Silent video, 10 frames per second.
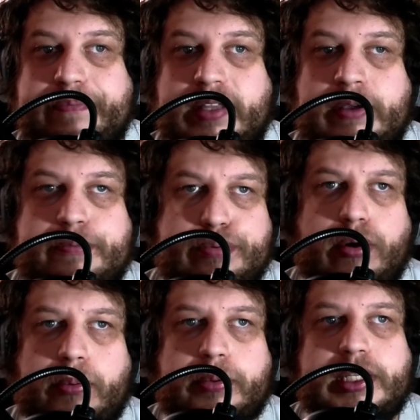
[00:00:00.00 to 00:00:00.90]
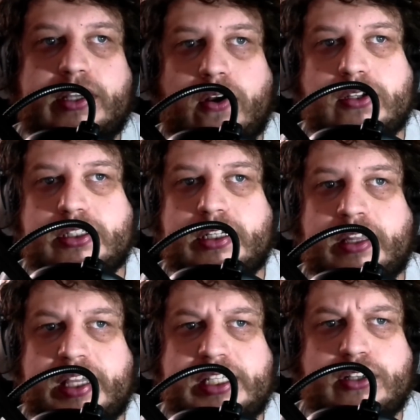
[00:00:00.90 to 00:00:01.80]
You probably cost, I
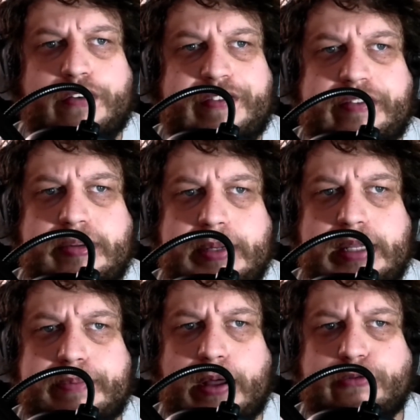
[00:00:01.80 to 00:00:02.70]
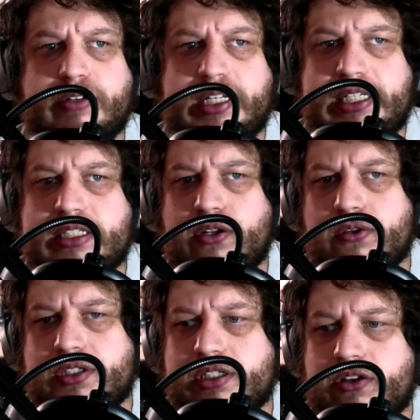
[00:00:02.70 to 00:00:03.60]
think he's got a £50 million release
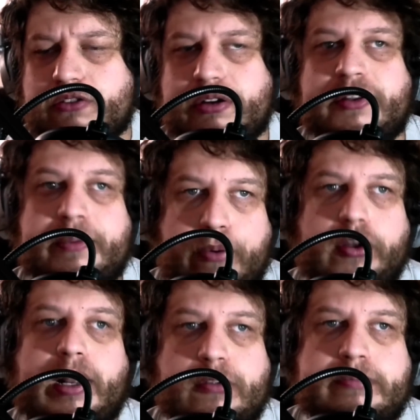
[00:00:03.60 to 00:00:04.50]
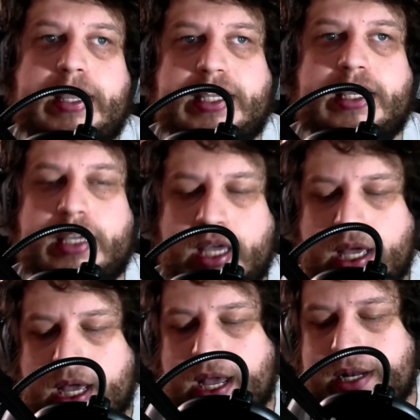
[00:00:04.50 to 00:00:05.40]
clause in his contract, and the point I was making
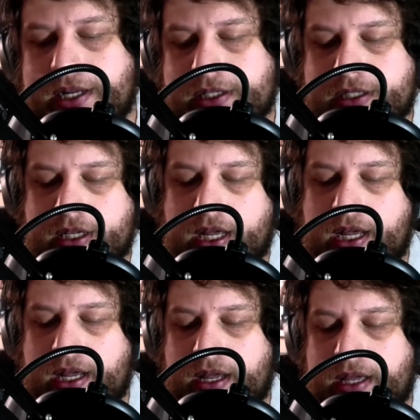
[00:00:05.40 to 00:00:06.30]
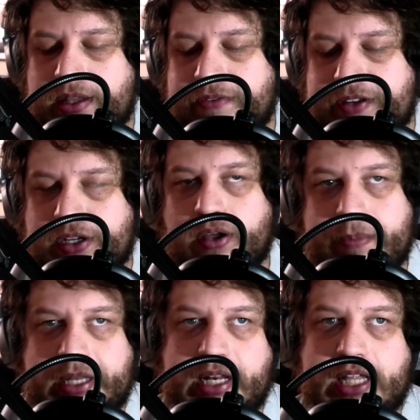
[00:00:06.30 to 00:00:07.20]
in his in the video I
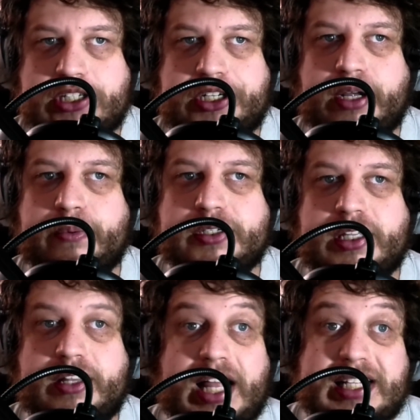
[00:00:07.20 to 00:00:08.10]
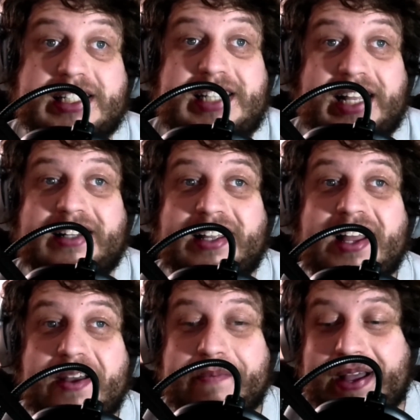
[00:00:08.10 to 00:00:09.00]
made last year was that that's still
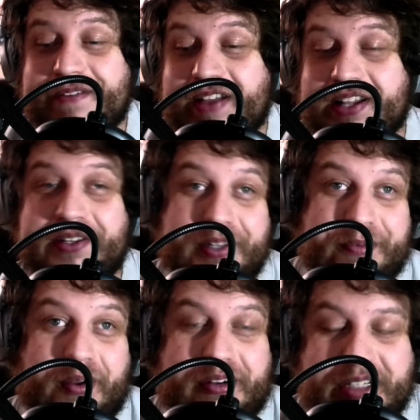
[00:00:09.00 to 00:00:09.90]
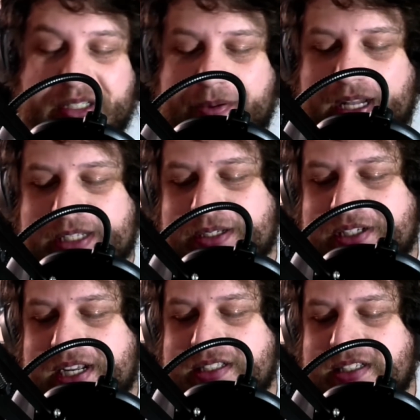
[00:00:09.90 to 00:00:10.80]
better value than what Crystal Palace are
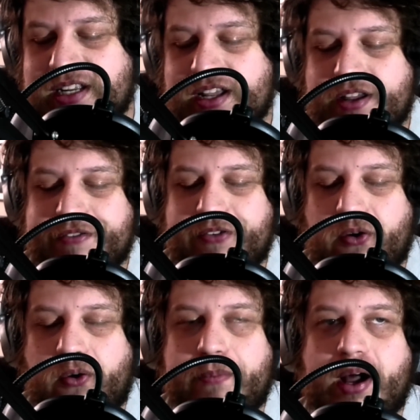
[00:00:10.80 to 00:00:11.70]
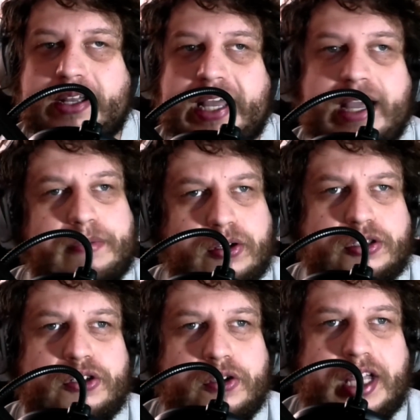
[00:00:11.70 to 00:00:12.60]
chasing for Marc Guéhi. I'm not
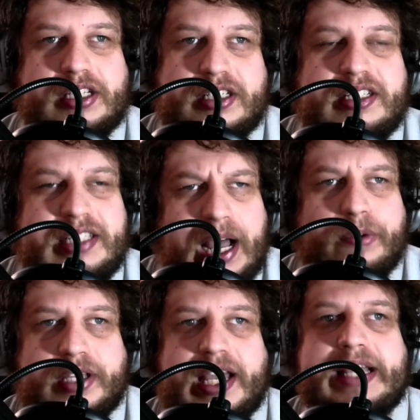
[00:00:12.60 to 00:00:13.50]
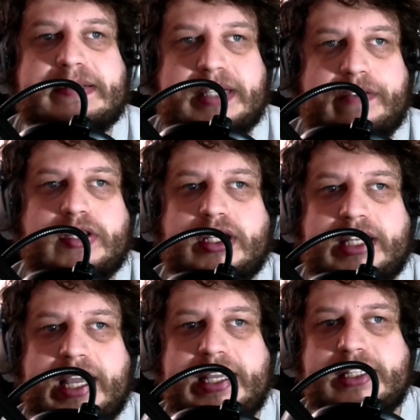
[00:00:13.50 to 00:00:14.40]
sure that's now the case, given that
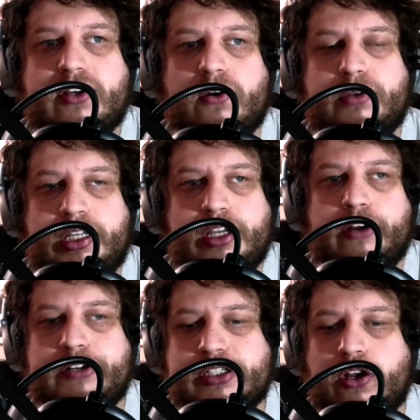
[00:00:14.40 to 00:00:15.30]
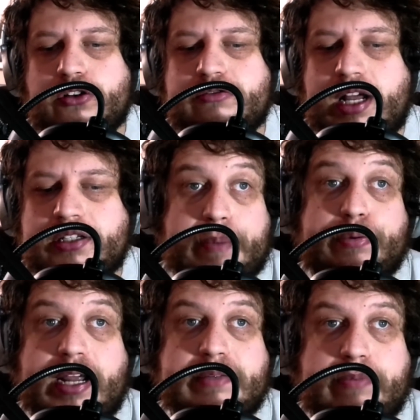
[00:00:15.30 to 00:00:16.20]
Guéhi's got a year in his contract. That
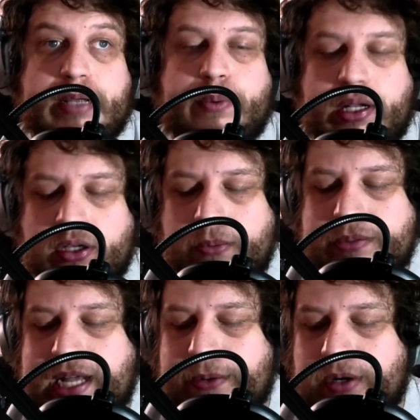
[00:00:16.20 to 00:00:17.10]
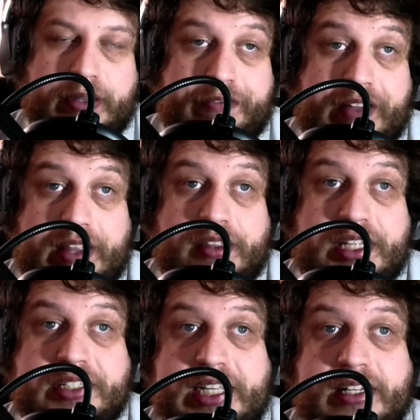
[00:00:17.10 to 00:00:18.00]
price might well come down. But the fact that
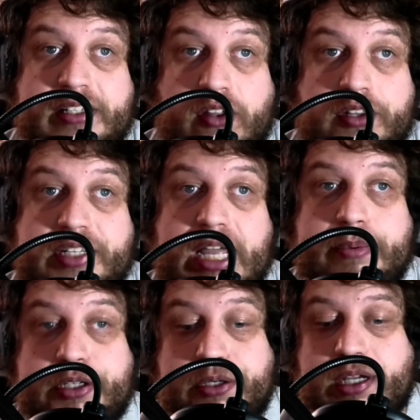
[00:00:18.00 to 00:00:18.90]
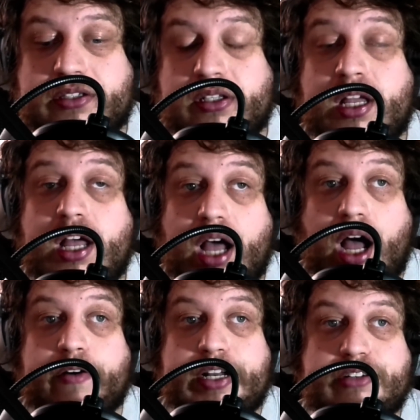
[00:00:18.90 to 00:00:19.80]
this deal is on the table and Newcastle
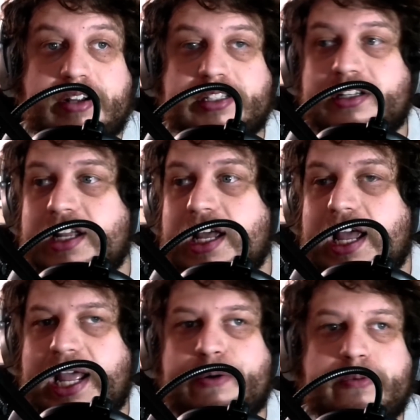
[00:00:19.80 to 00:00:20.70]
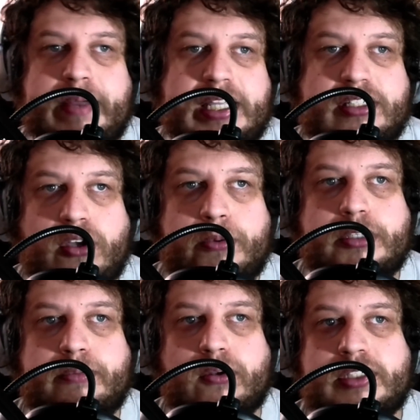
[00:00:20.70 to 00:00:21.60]
are interested, it would make so
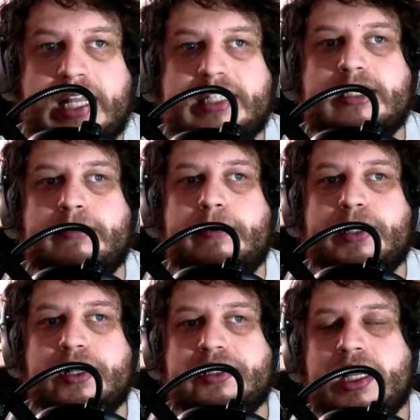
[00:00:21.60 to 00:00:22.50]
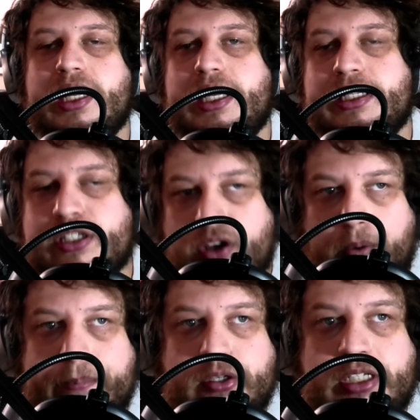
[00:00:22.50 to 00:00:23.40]
much more sense to me, because he's
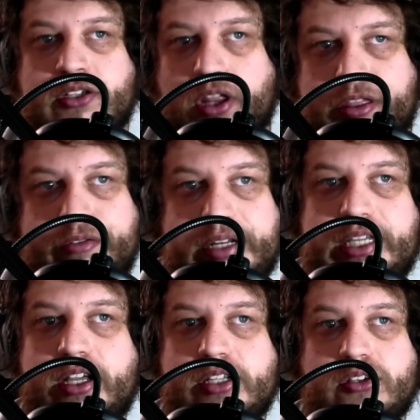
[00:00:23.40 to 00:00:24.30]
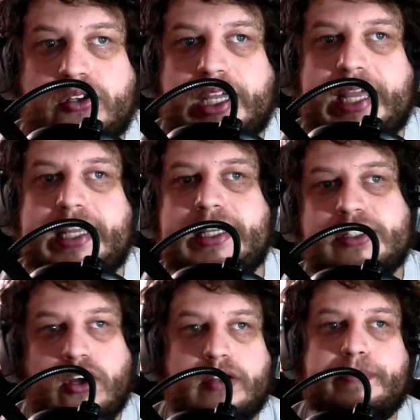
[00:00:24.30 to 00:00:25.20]
got 3 years on Guéhi. He's
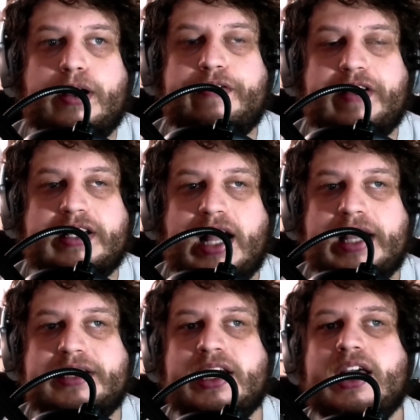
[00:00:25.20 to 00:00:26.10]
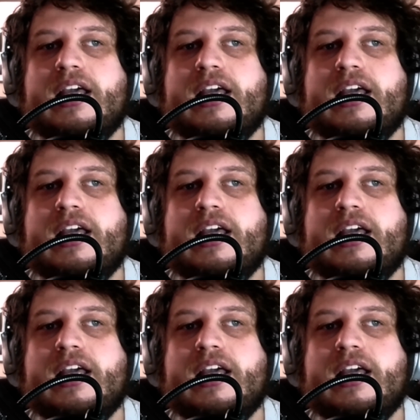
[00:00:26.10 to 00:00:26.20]
got the perfect height.